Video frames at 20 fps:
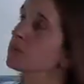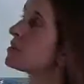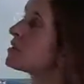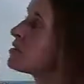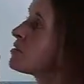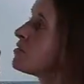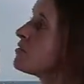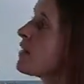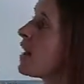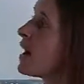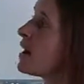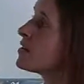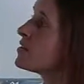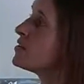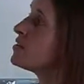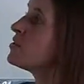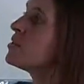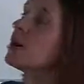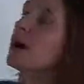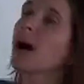critical
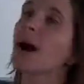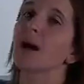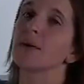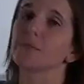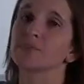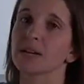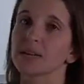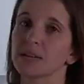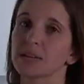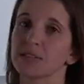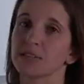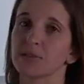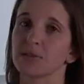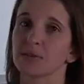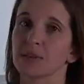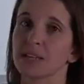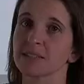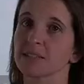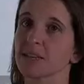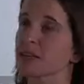value. I'm ready to do
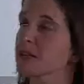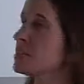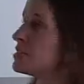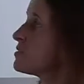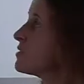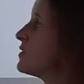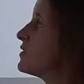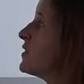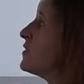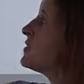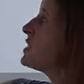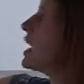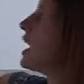that second derivative